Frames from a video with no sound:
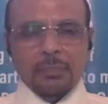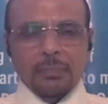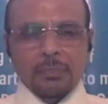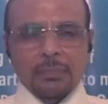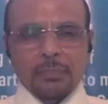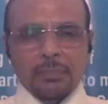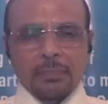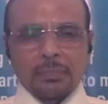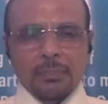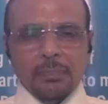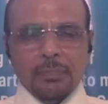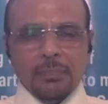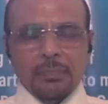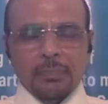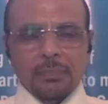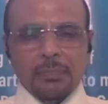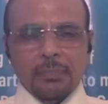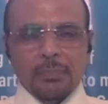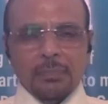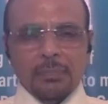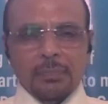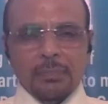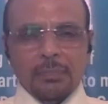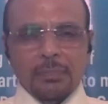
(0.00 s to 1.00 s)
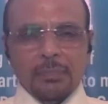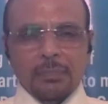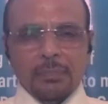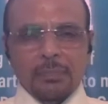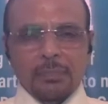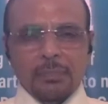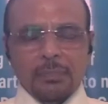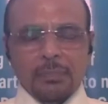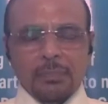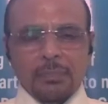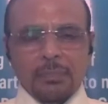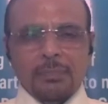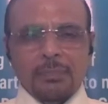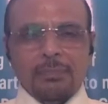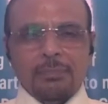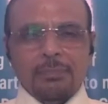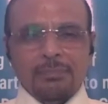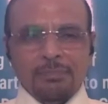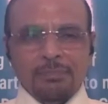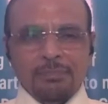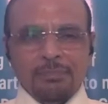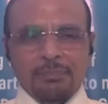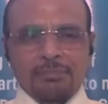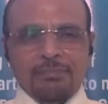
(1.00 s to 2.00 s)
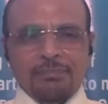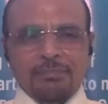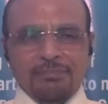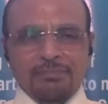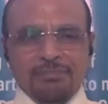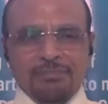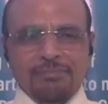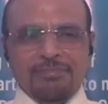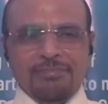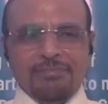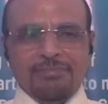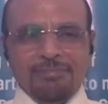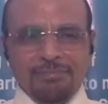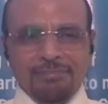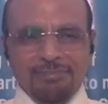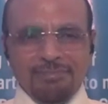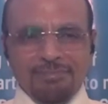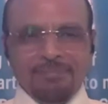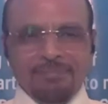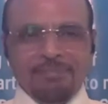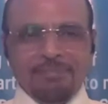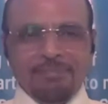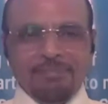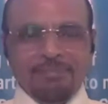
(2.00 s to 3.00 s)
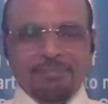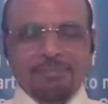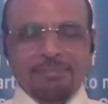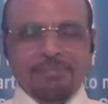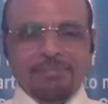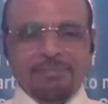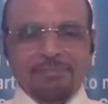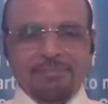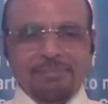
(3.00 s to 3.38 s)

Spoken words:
No words are spoken by the person on screen.